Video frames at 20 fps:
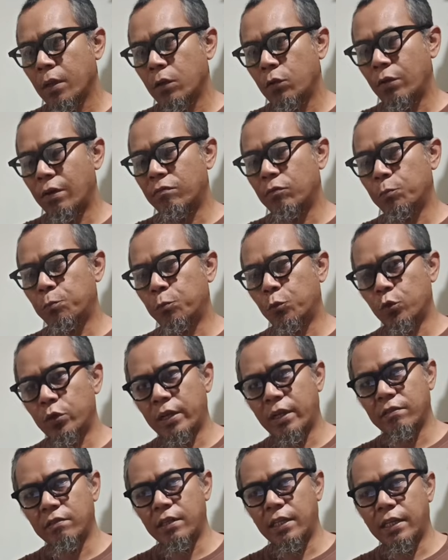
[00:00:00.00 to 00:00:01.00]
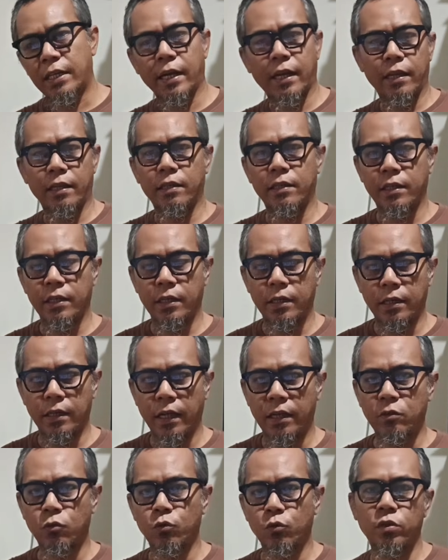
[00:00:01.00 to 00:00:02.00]
you have to put the SD card in the
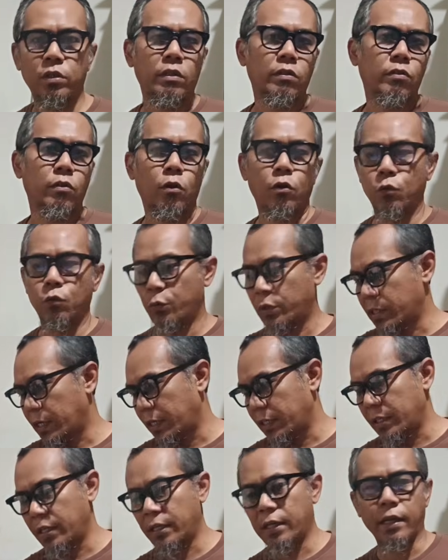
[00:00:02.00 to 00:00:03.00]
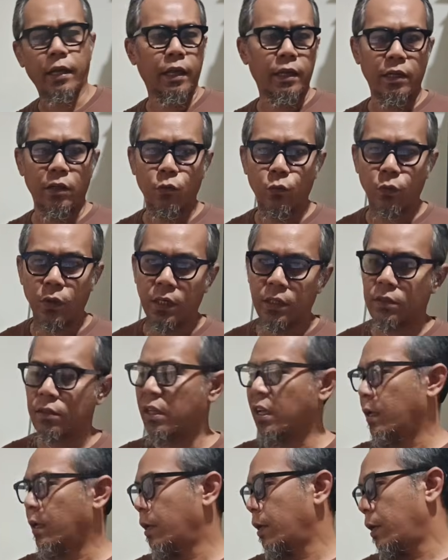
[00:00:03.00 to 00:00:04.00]
SoC slot, which I did, and it works.
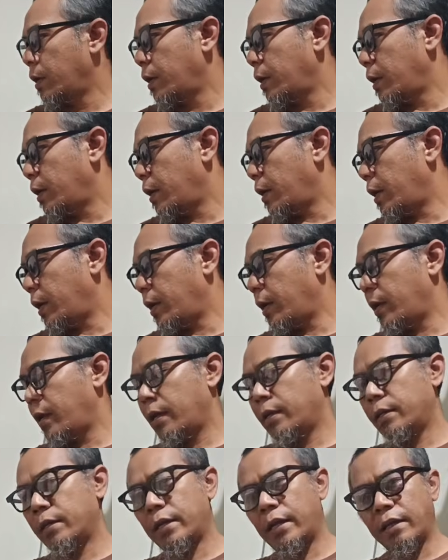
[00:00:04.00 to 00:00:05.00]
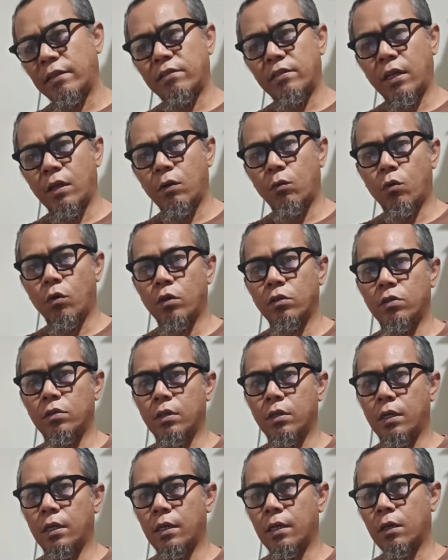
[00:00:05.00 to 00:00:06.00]
And the next thing was,
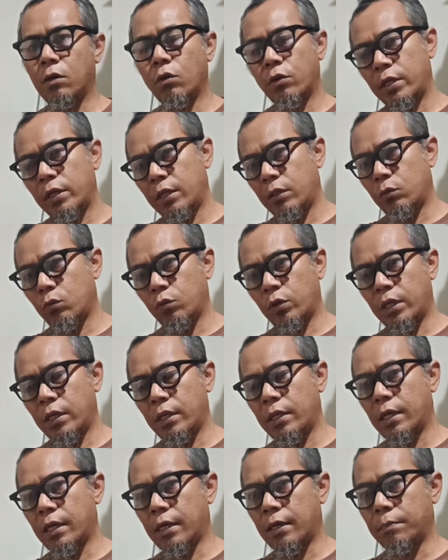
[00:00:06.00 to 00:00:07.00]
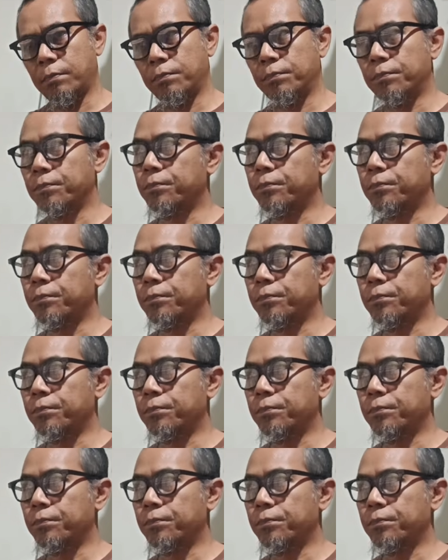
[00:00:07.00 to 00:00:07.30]
according to GitHub,